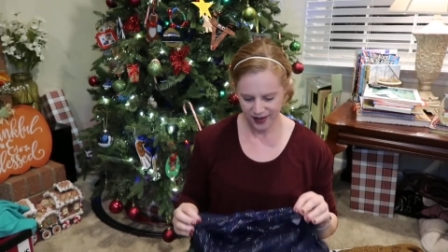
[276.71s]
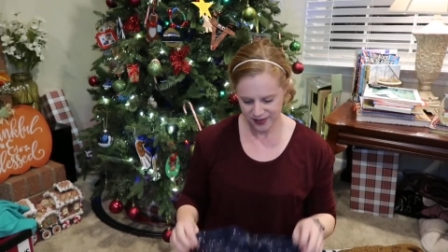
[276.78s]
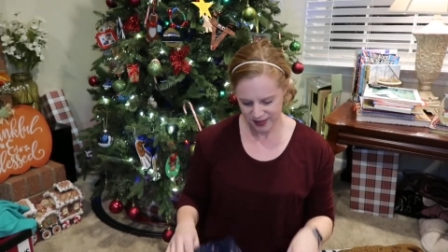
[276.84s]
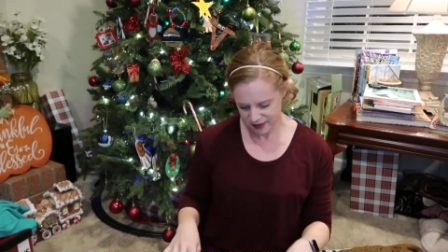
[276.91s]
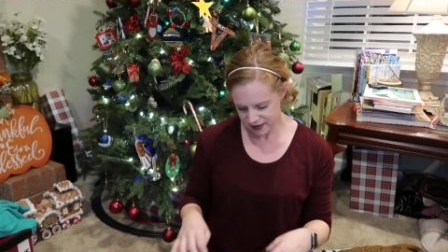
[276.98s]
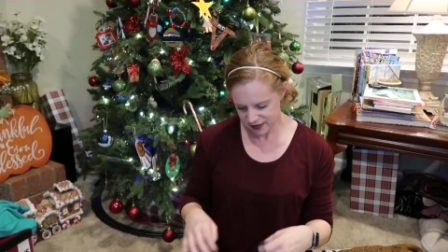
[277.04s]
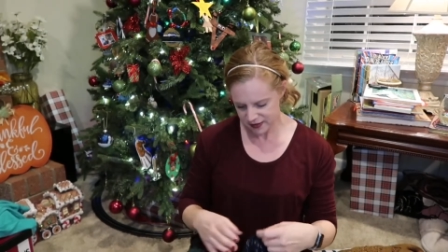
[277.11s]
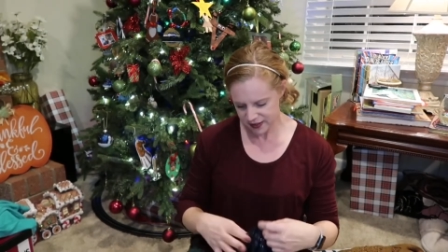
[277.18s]

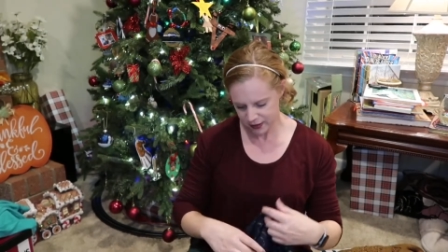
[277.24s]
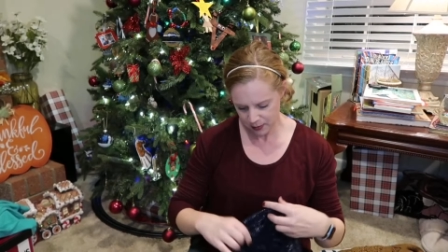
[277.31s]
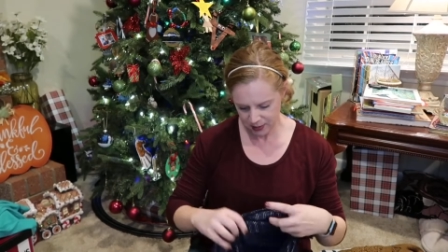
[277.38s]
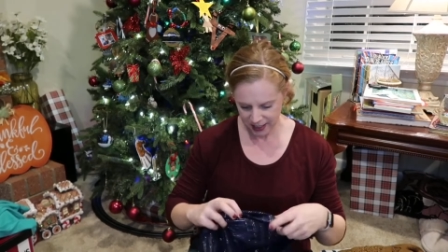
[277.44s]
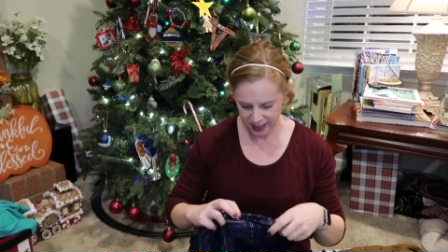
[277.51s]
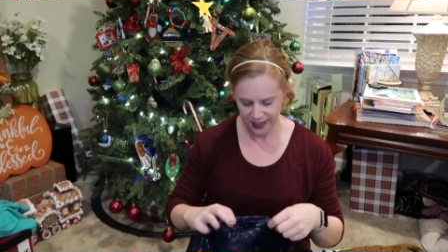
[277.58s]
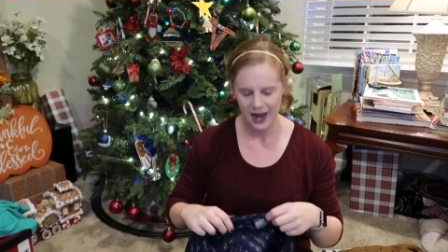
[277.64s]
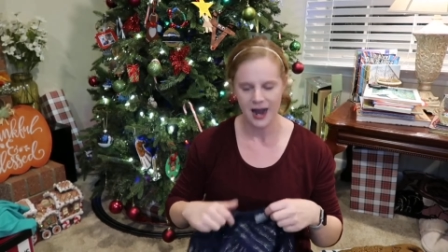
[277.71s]
This is gonna
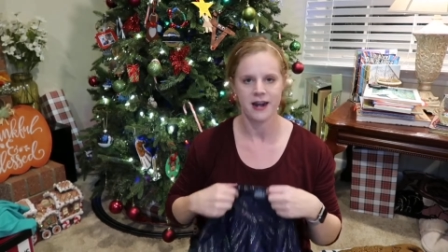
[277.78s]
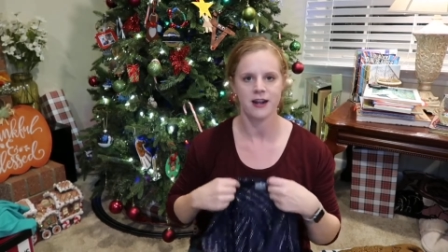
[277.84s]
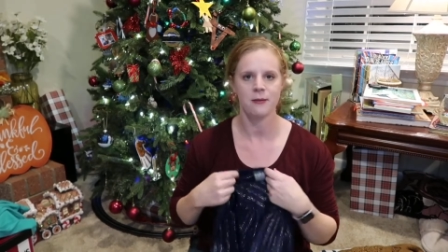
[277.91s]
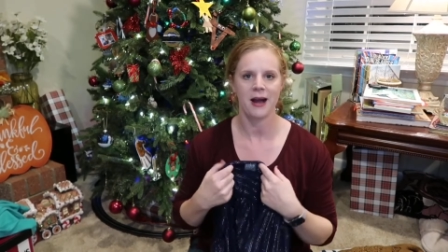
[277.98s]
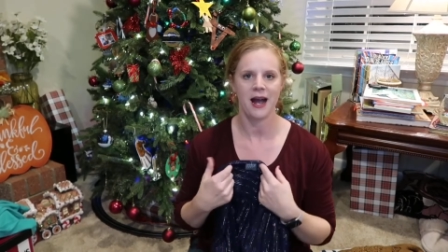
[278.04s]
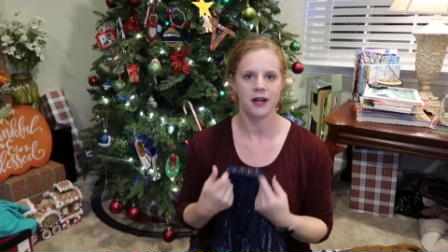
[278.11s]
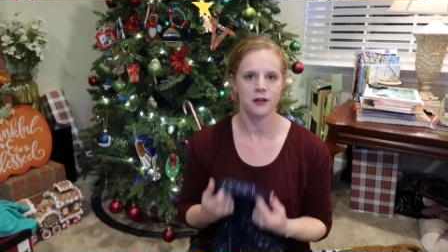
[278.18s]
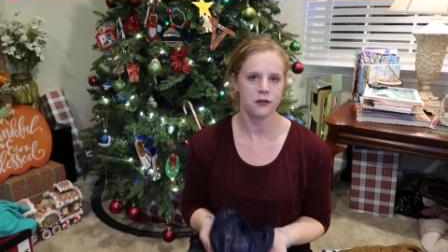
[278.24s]
be an
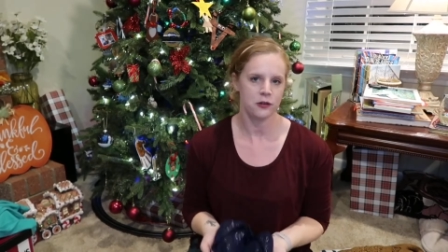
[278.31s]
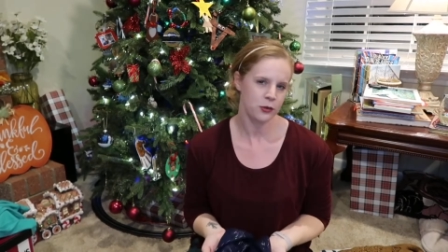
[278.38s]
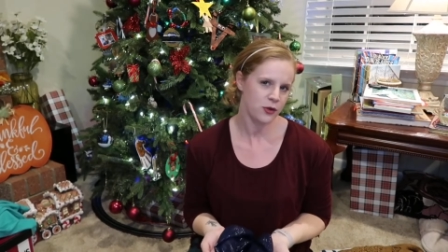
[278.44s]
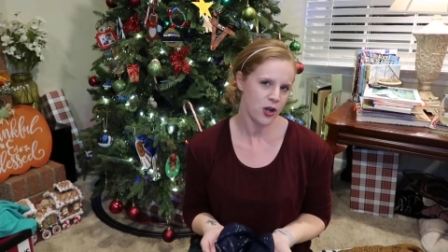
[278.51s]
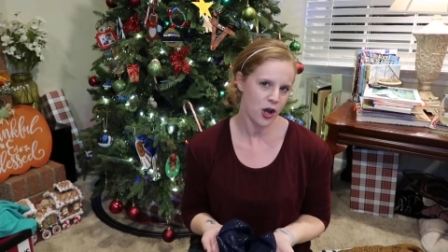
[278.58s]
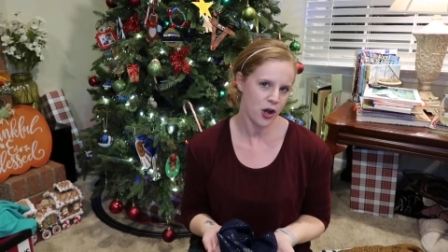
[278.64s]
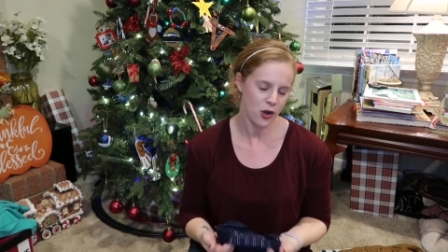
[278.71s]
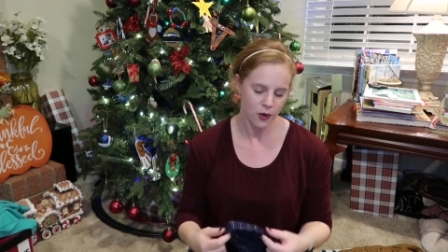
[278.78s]
item I do
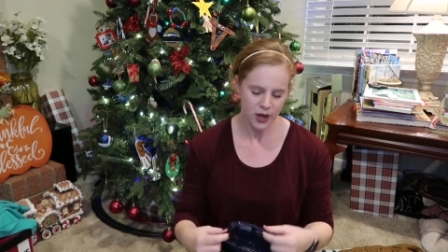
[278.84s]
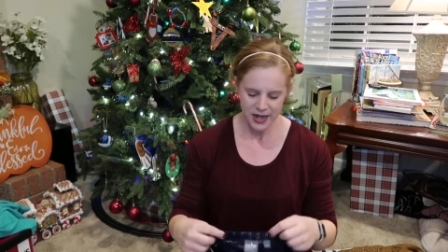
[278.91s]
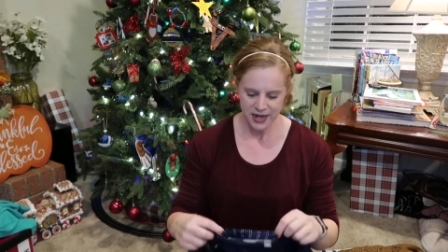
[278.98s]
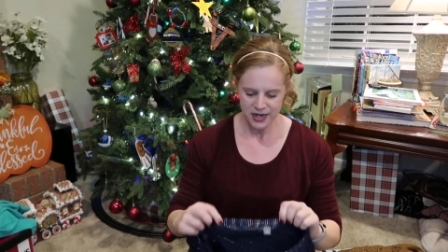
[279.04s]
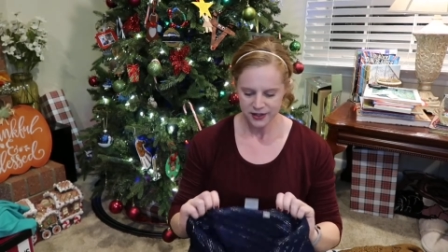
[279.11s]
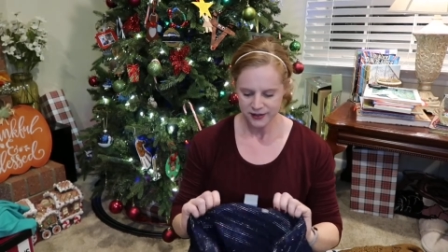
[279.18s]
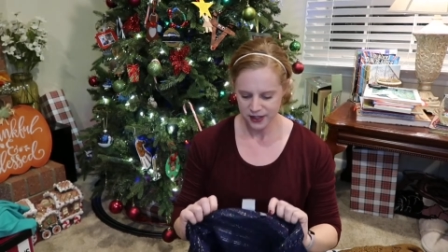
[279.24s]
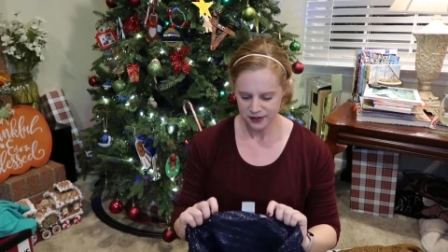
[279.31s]
know
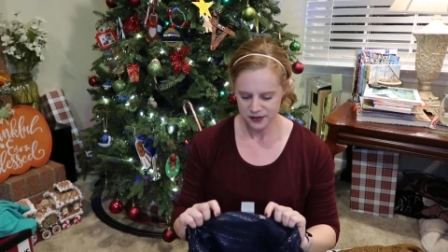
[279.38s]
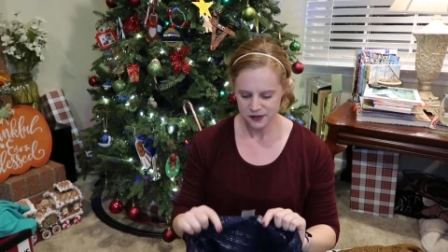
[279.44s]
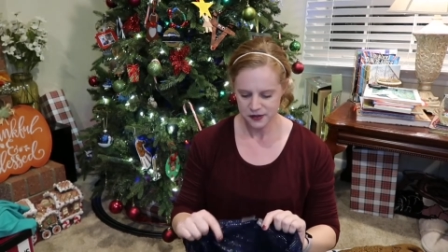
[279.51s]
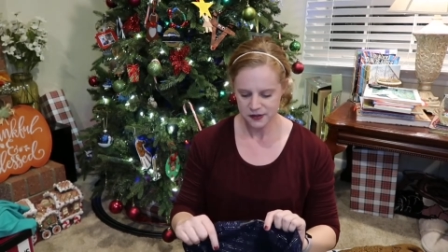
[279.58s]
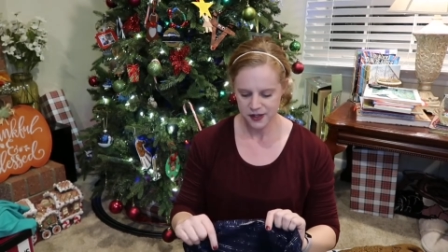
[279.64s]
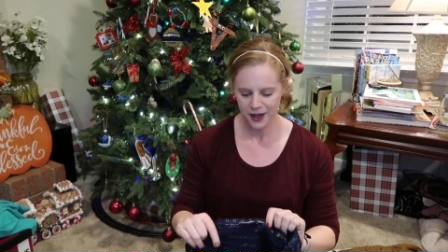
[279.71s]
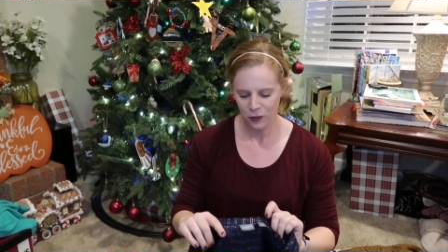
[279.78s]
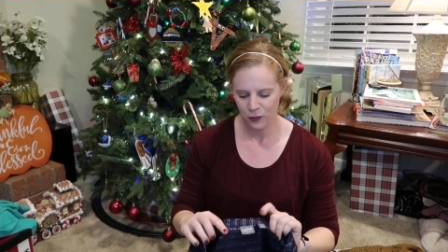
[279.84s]
doesn't
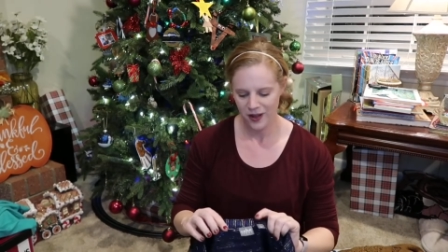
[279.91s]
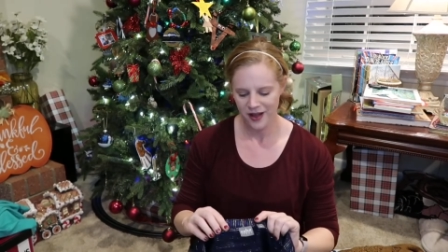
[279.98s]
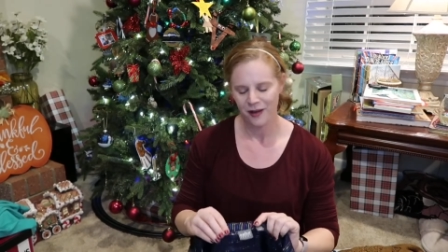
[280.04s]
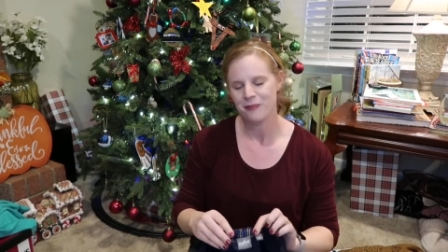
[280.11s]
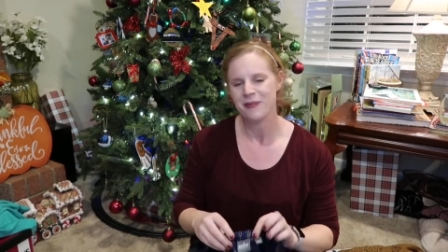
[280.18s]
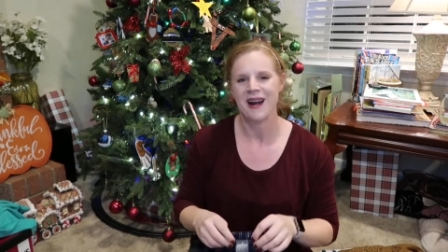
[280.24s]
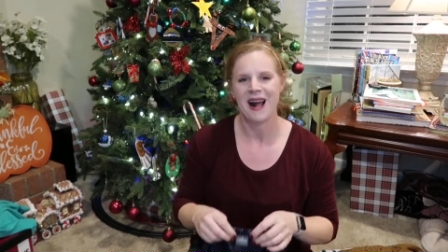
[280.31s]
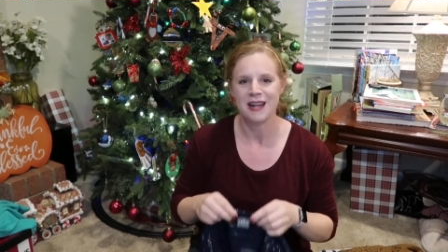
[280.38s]
sell
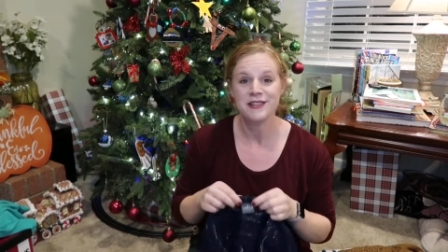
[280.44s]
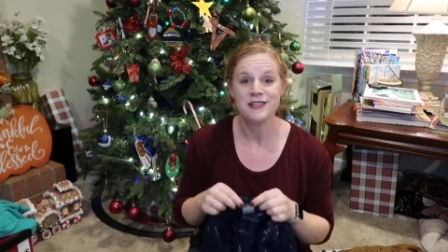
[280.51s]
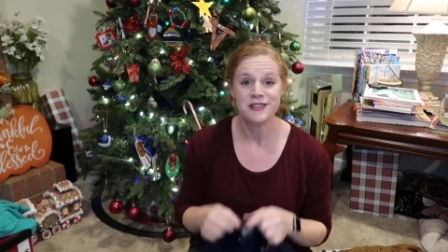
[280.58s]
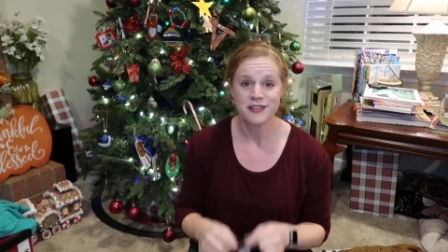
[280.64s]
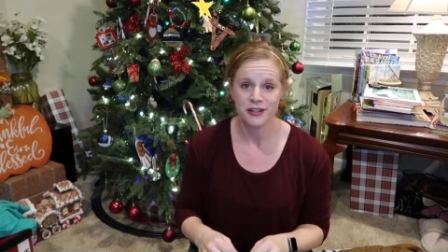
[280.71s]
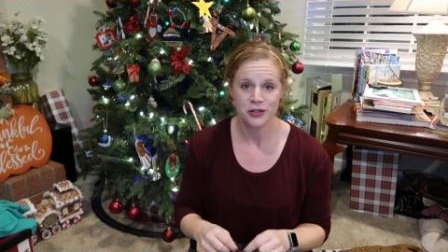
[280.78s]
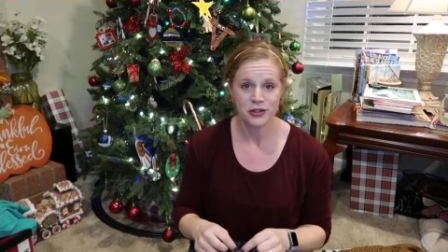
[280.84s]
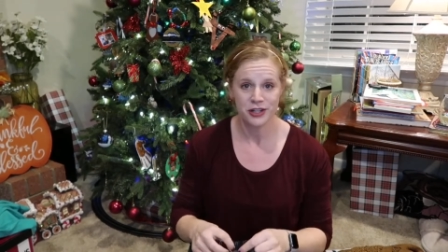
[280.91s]
well, but I
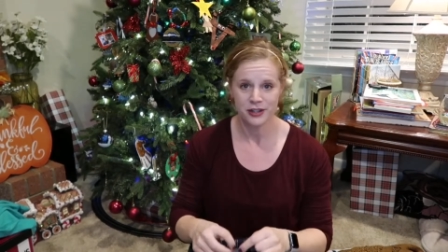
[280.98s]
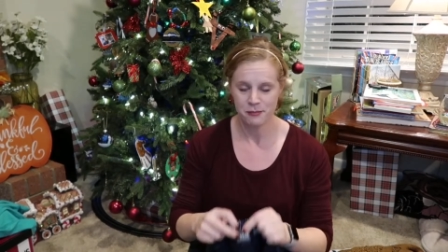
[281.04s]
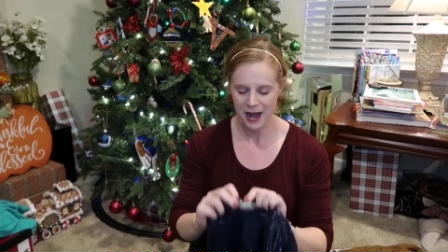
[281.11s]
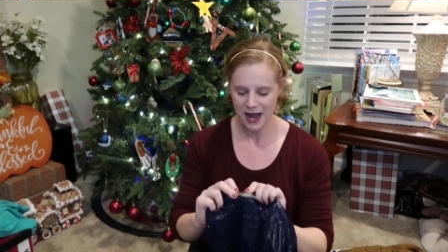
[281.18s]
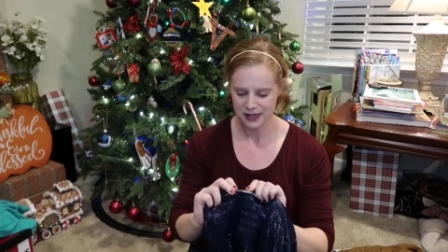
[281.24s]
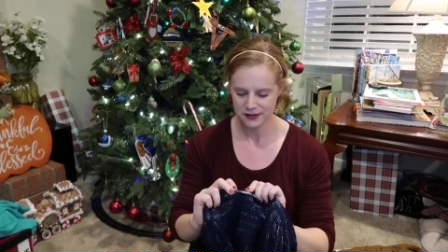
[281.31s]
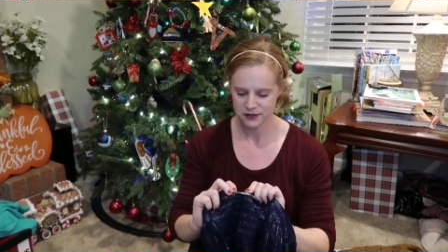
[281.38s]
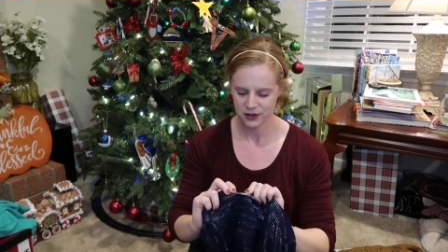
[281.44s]
still couldn't
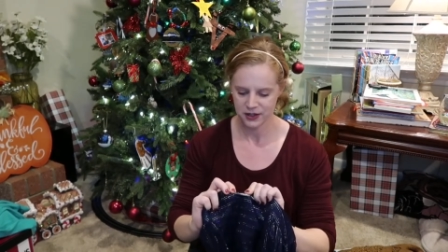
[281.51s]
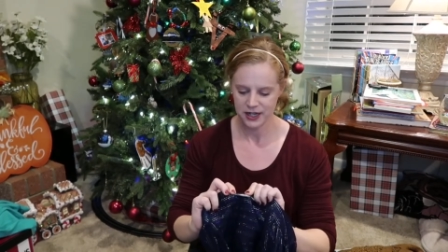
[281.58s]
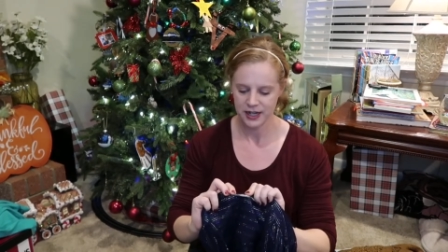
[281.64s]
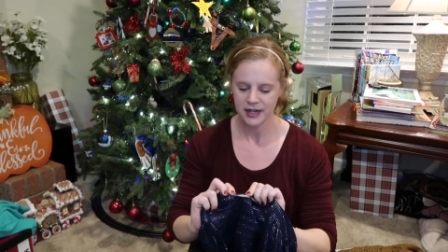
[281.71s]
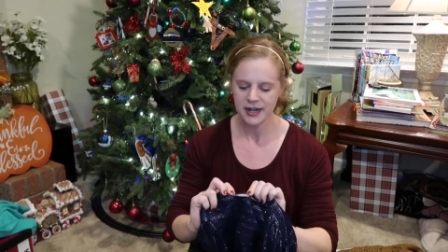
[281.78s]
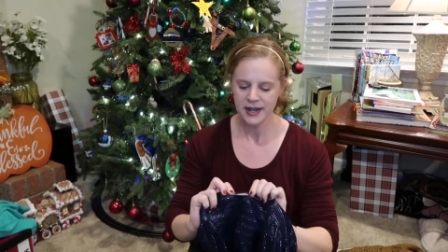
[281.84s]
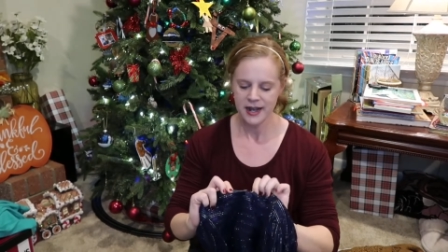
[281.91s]
pass on it.